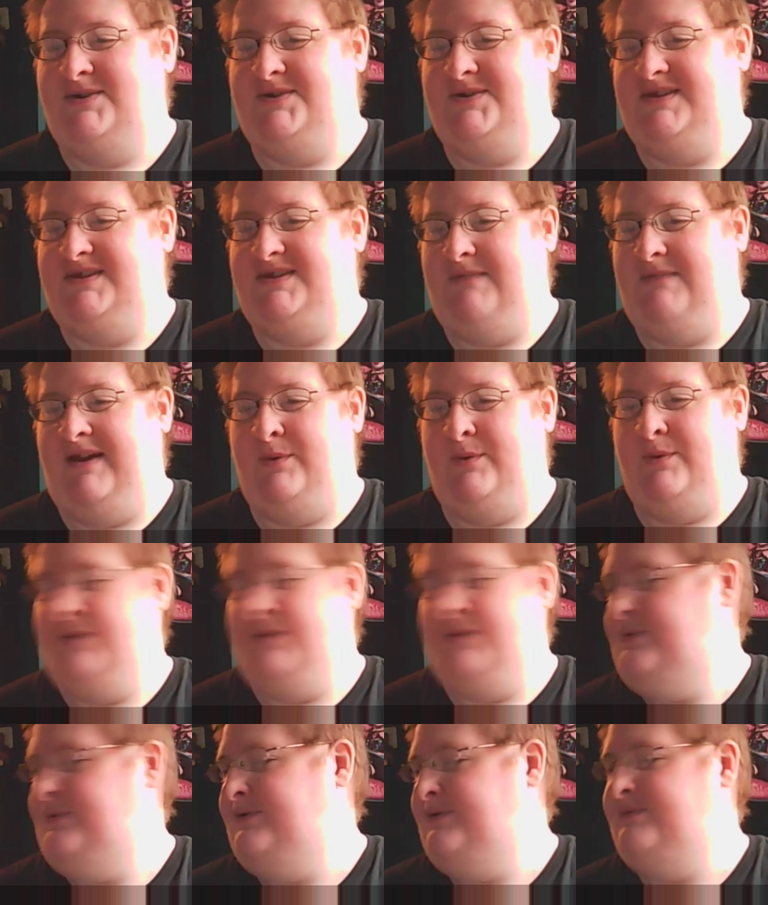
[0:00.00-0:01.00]
sip and we
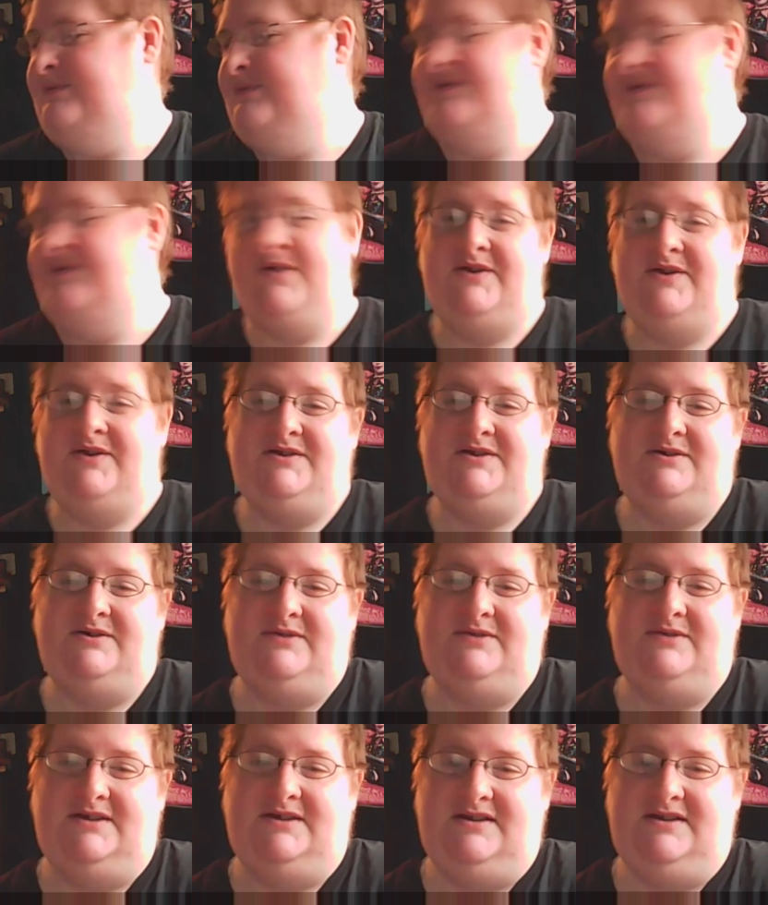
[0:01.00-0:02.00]
will move on to
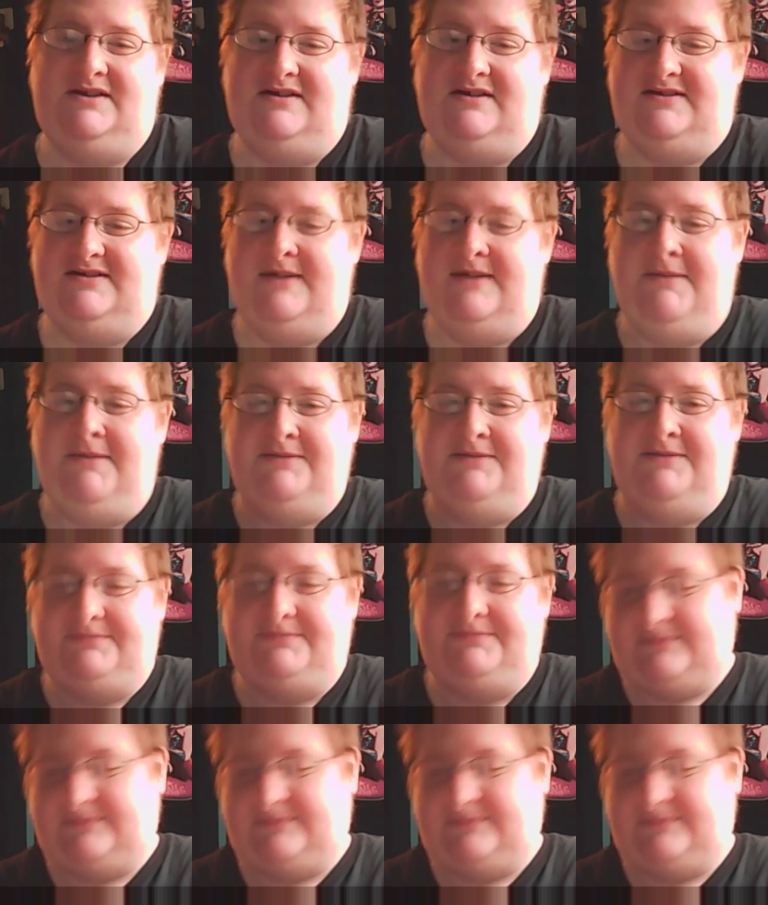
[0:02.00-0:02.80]
the next segment.